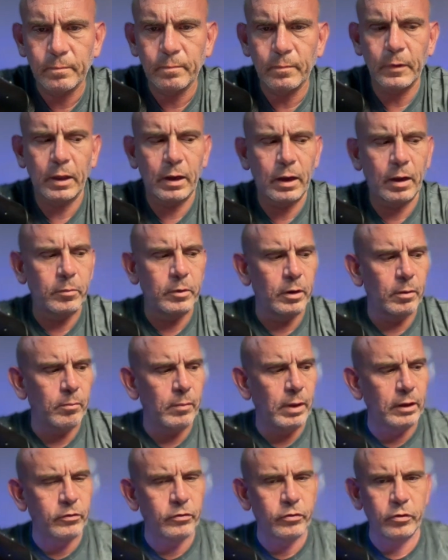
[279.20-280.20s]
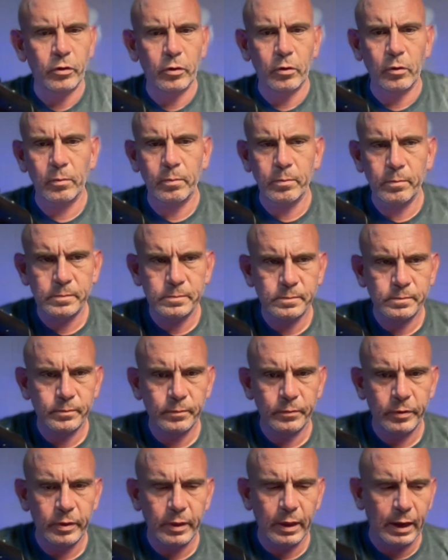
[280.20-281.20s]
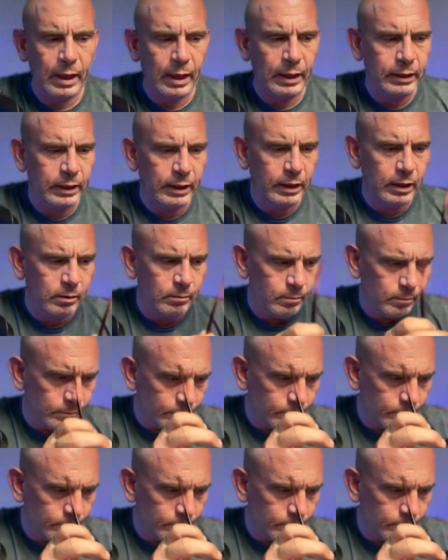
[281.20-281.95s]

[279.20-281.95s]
and I'm going to make sure that I get